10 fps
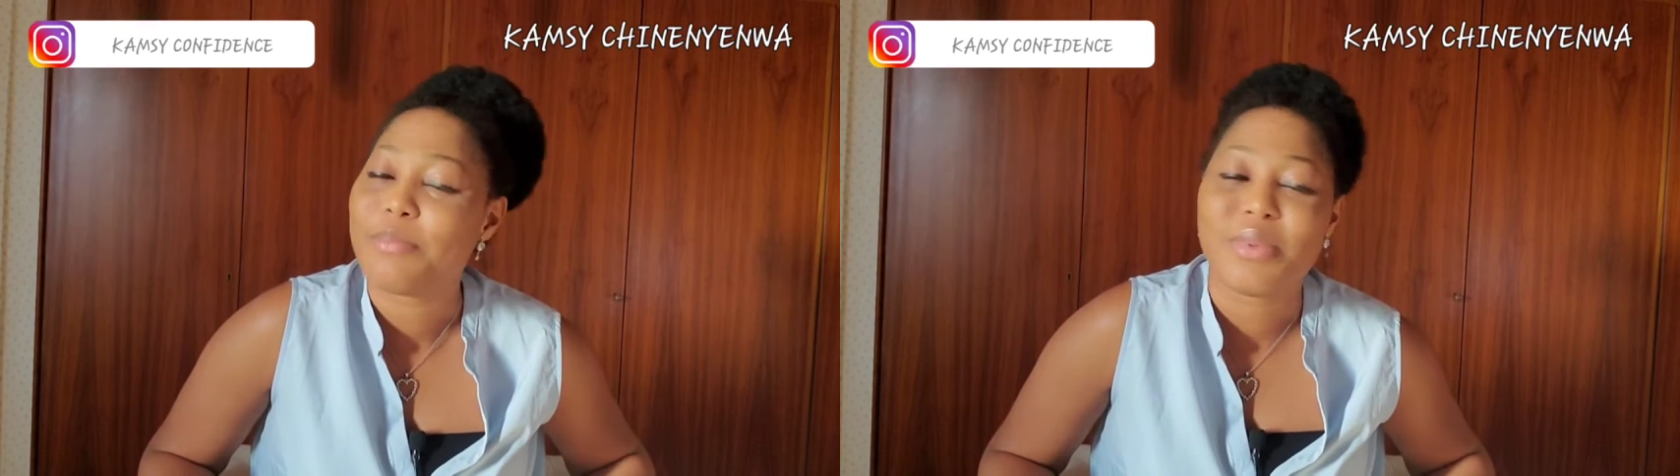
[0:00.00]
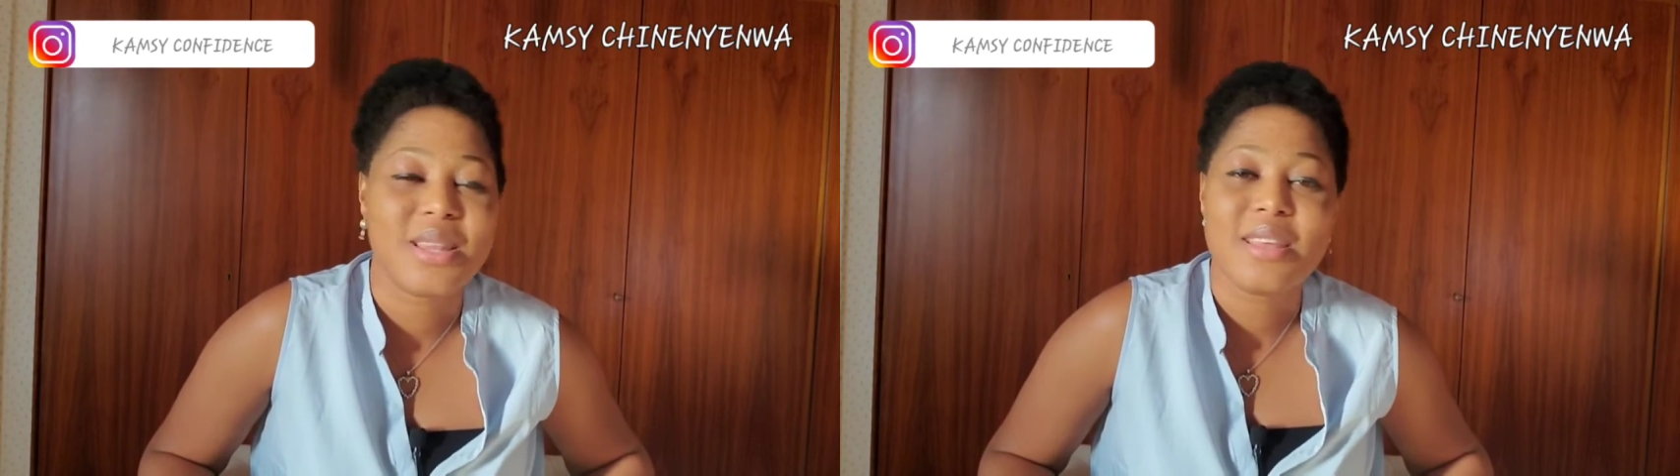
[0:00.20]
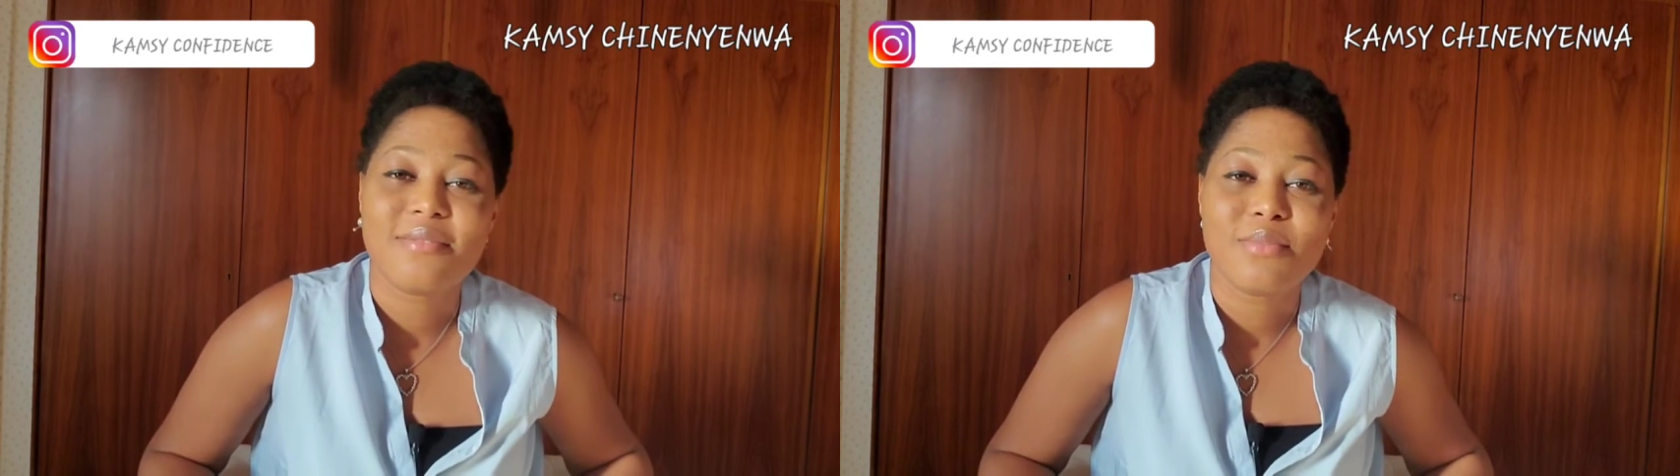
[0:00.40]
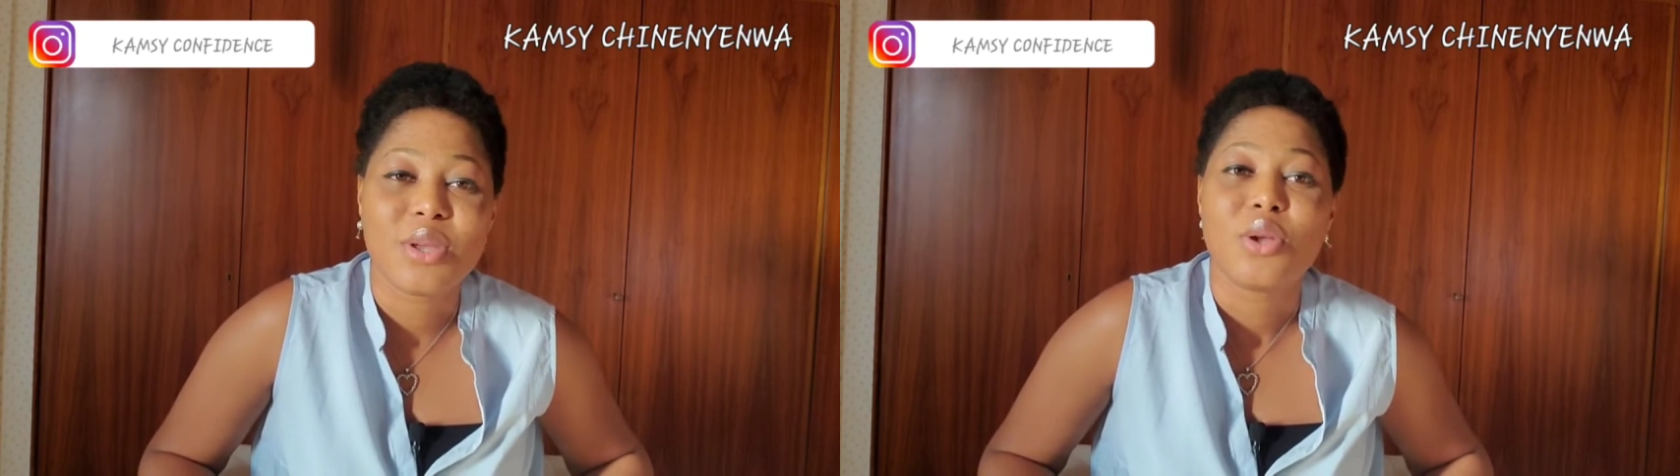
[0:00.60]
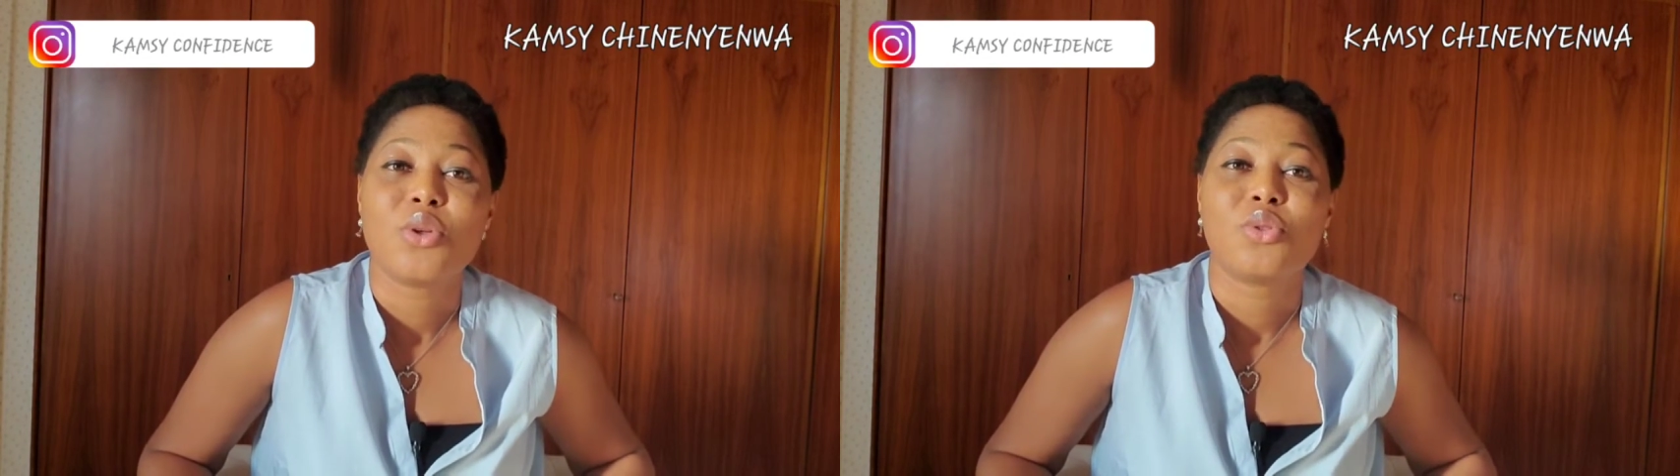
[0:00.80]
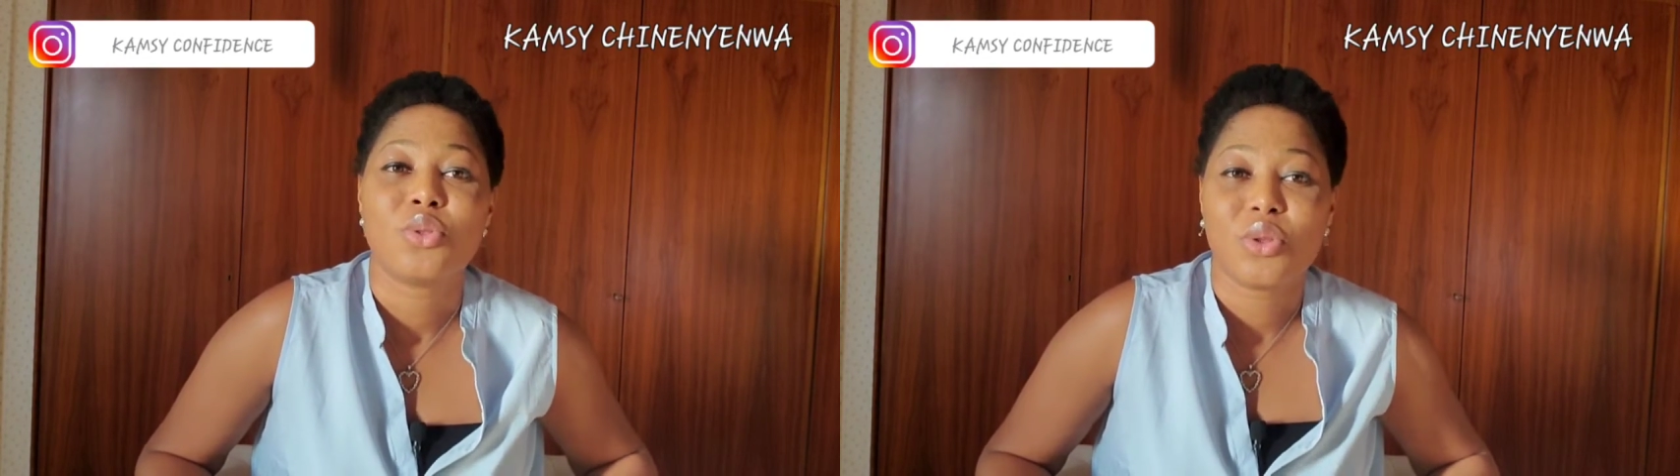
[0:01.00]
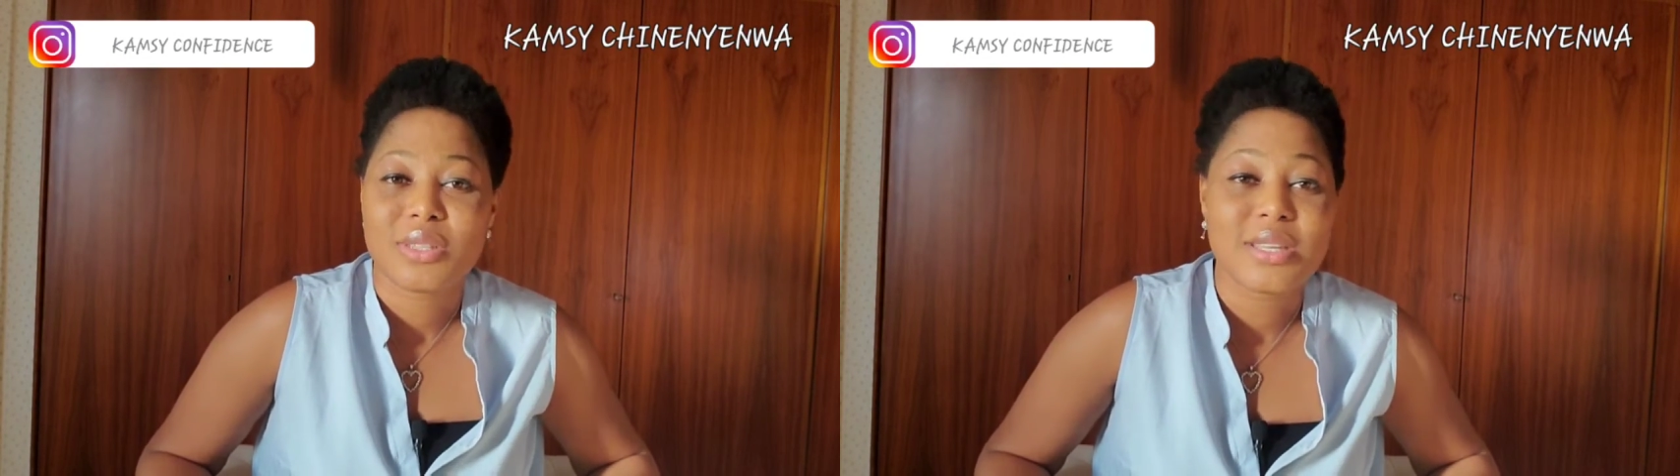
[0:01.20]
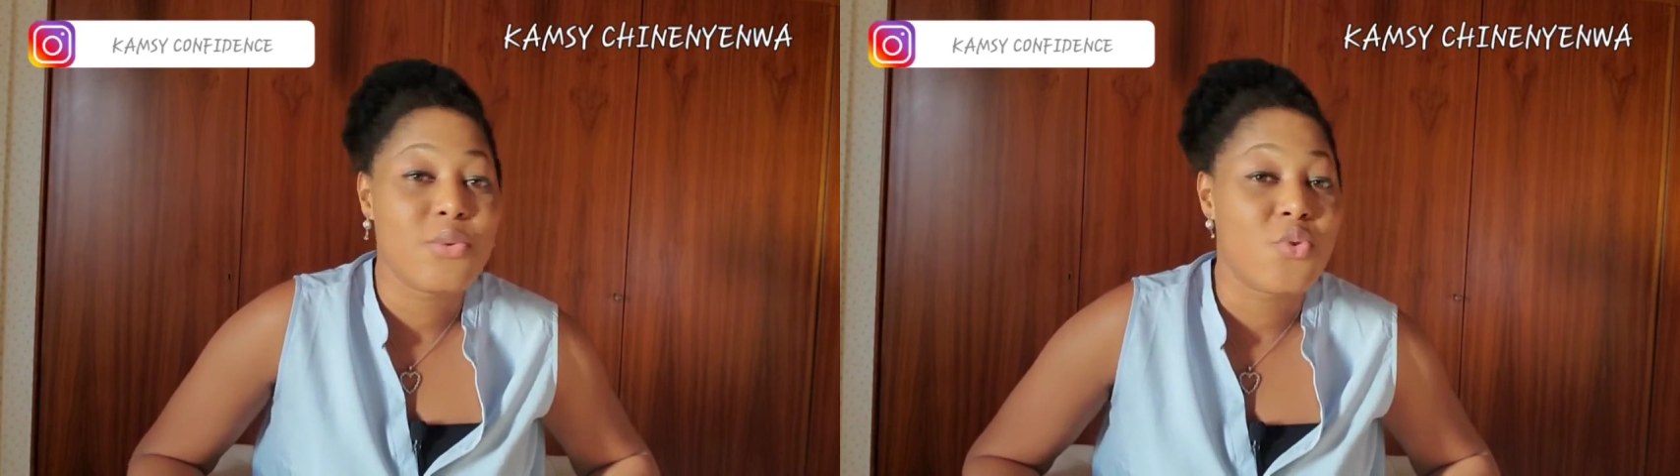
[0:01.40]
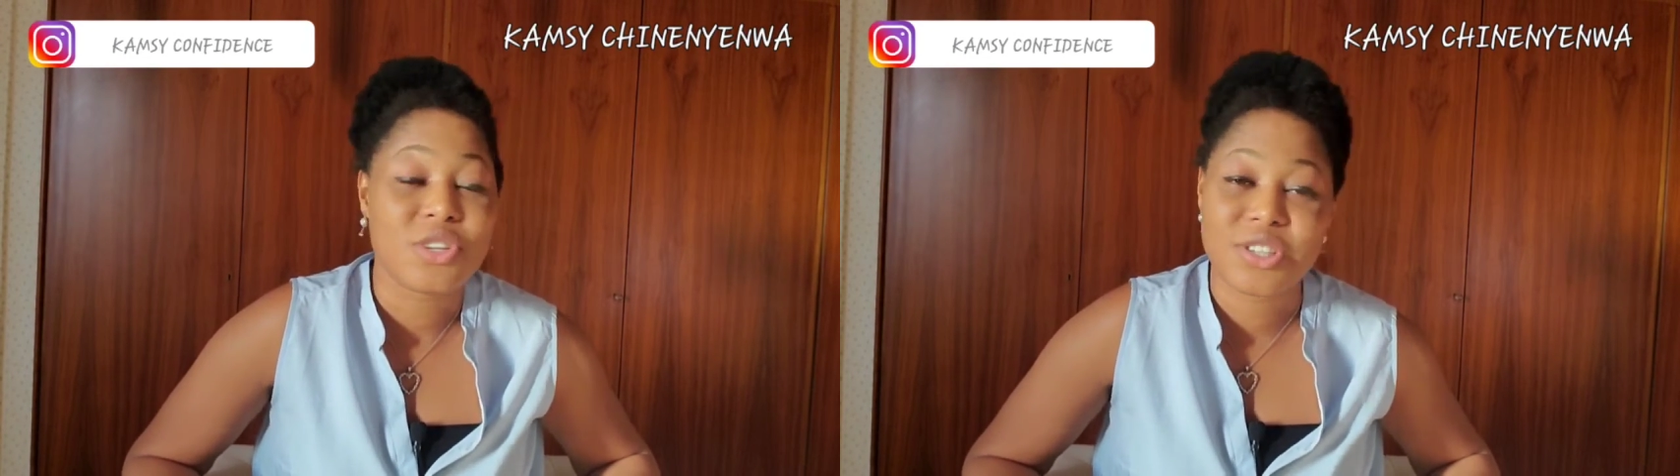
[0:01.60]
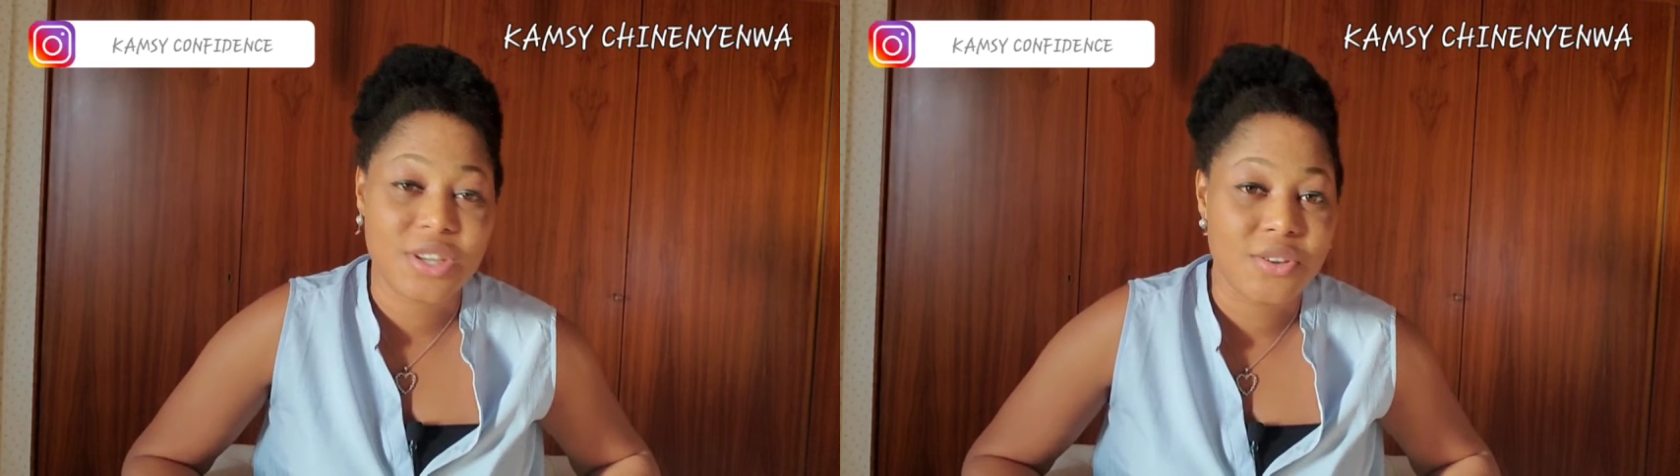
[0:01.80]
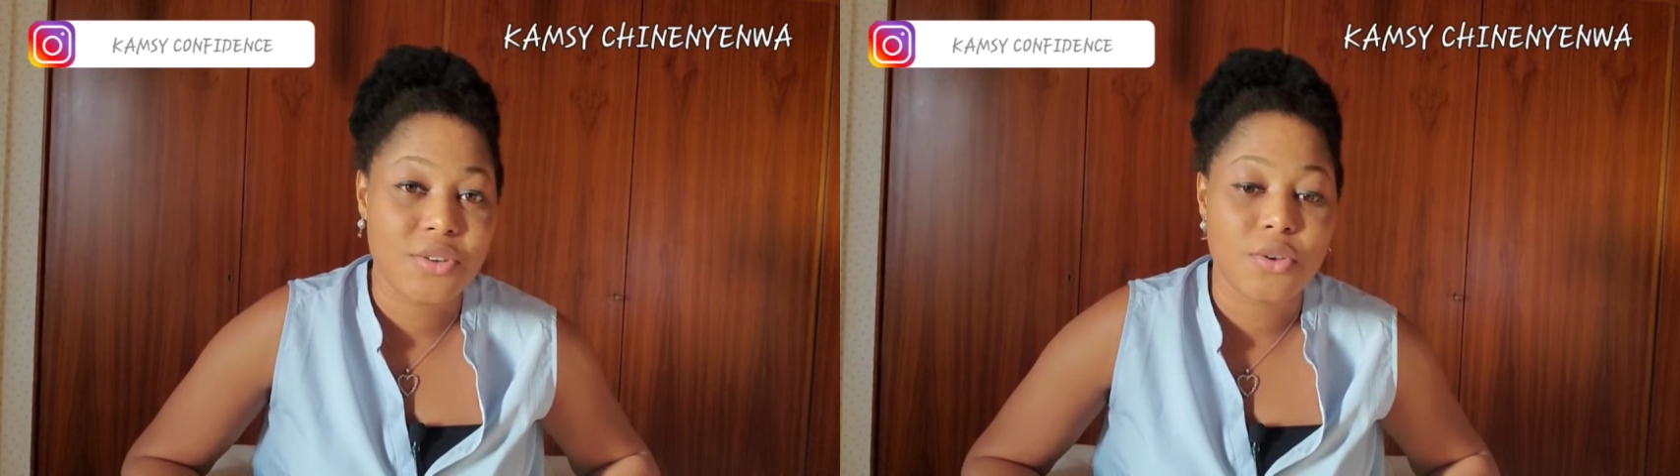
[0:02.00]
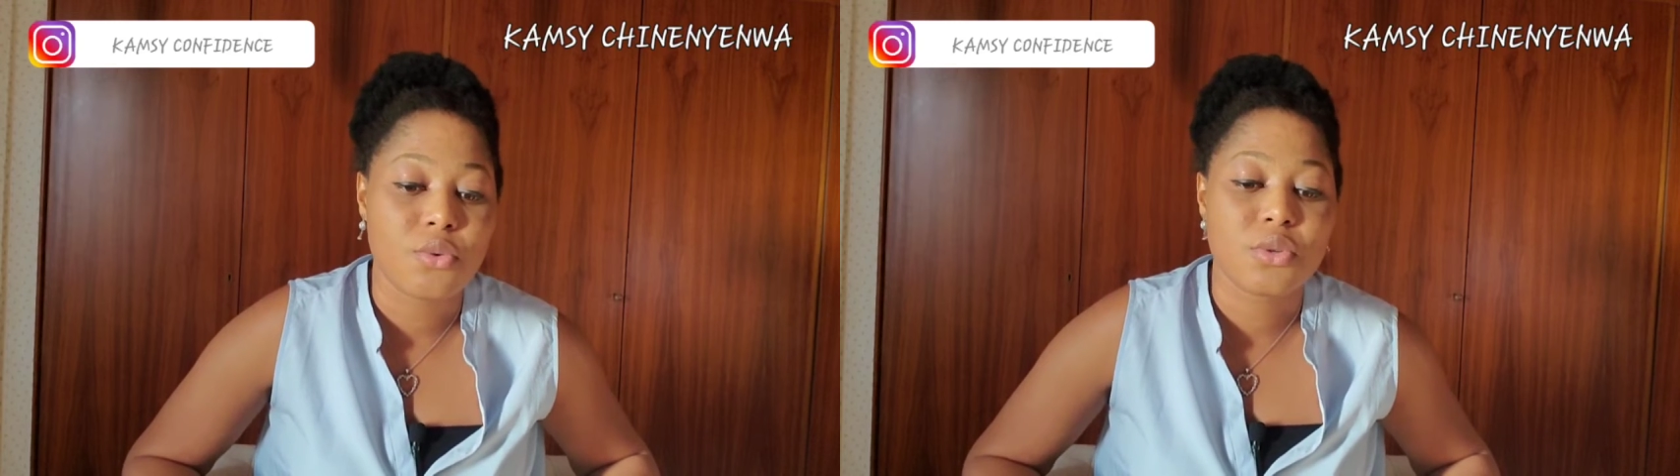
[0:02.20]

believe me, nothing will shake you.